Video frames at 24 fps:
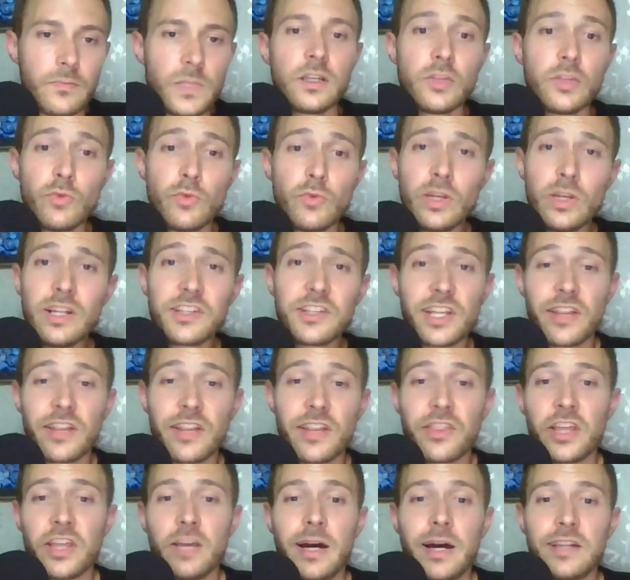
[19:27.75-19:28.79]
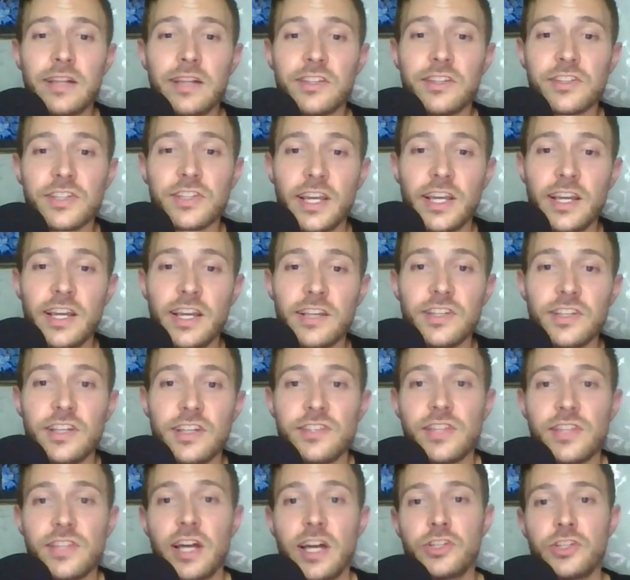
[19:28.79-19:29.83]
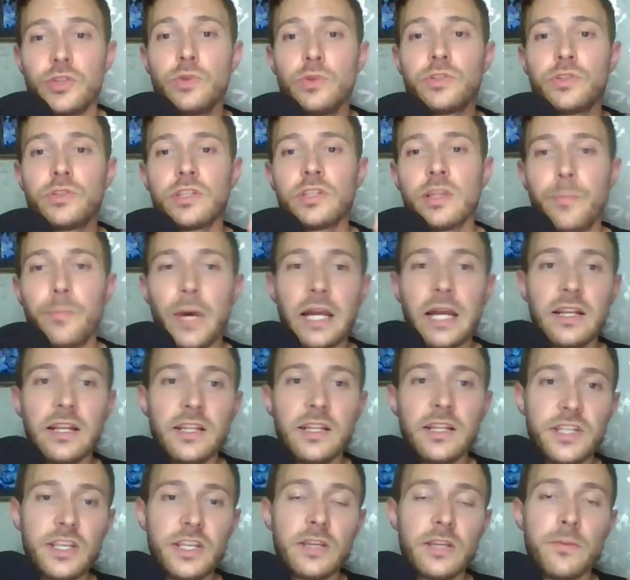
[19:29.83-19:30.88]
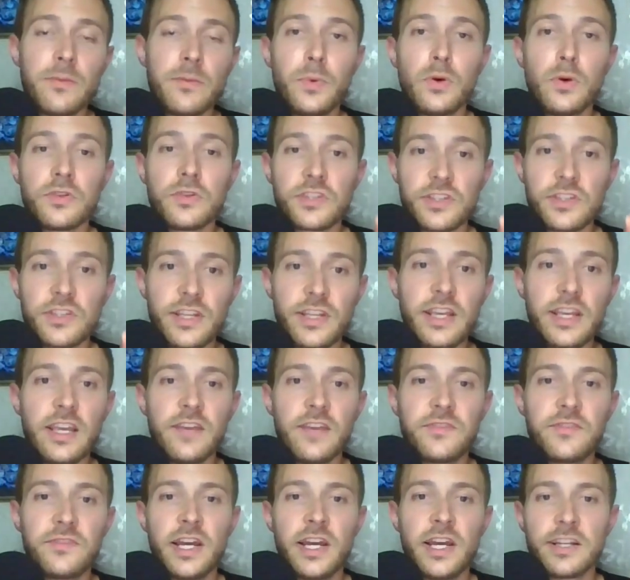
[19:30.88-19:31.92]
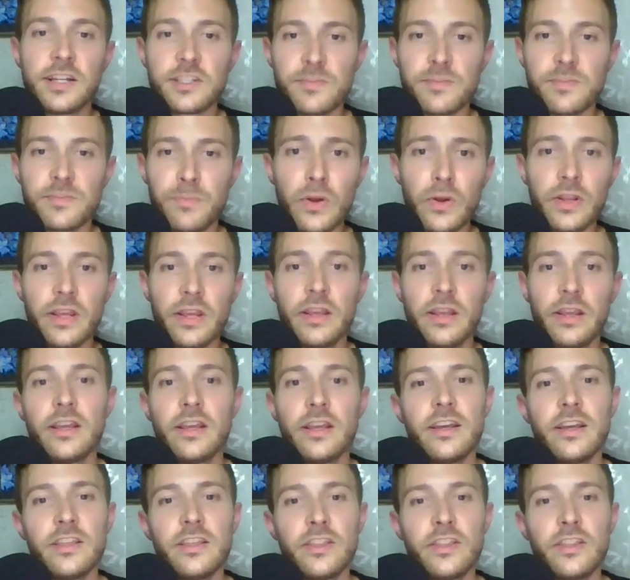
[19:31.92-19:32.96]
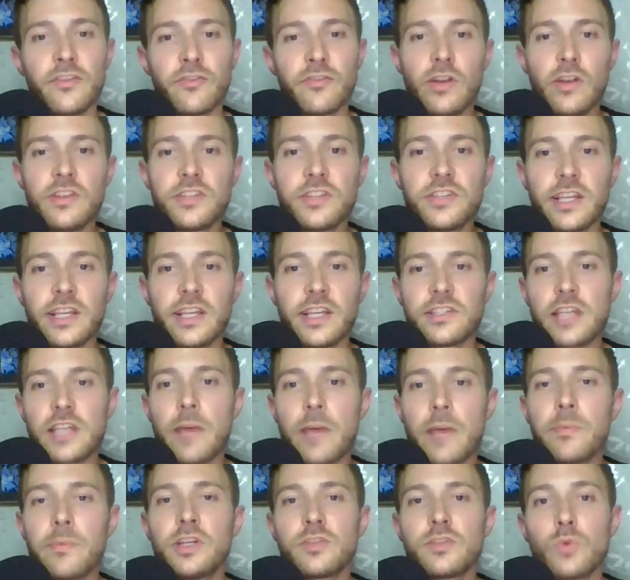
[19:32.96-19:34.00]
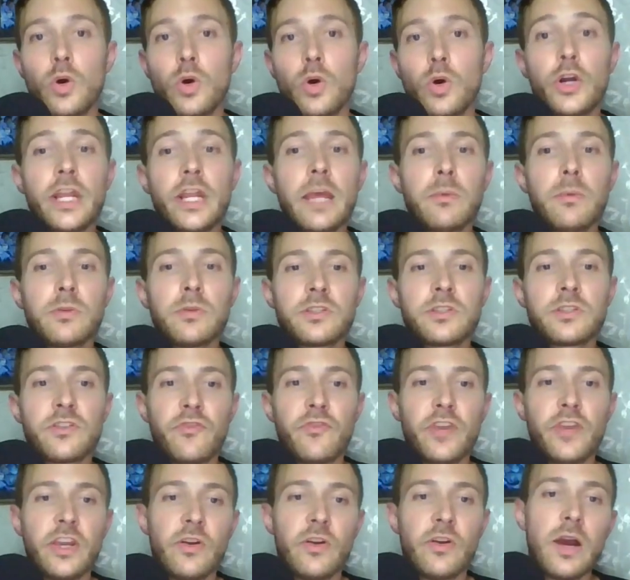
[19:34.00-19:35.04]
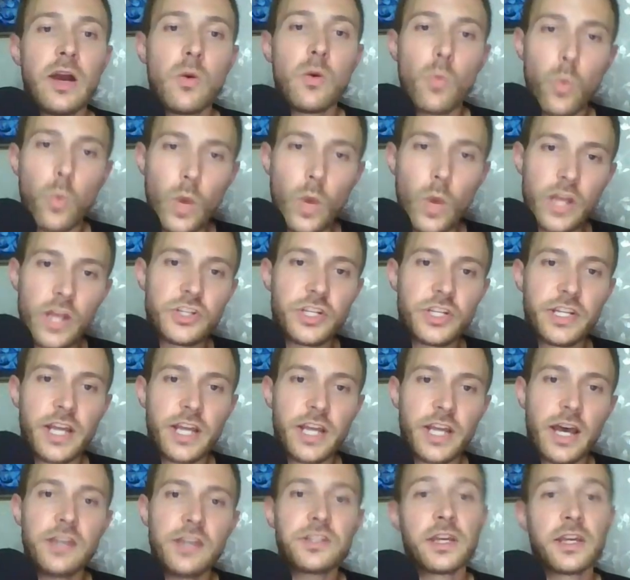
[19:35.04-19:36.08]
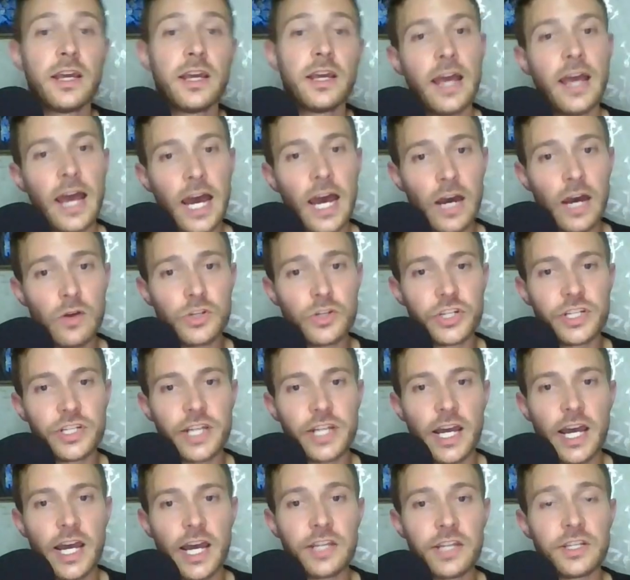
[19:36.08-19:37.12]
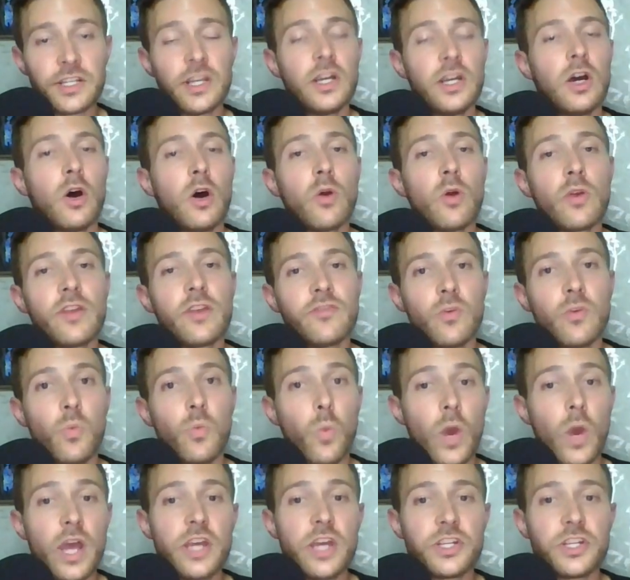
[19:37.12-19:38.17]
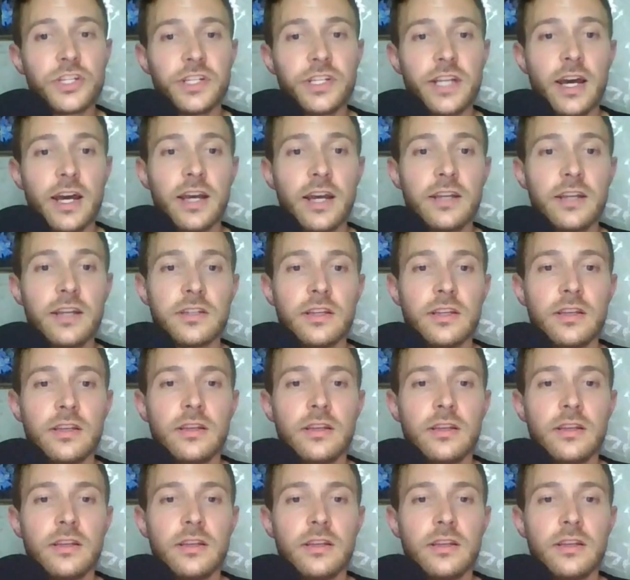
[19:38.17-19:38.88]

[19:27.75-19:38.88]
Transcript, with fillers: The really sad thing about this case is that due to the badly decomposed state of Diane's body, the forensic examiners were unable to figure out when she died, how she died, or even where she died.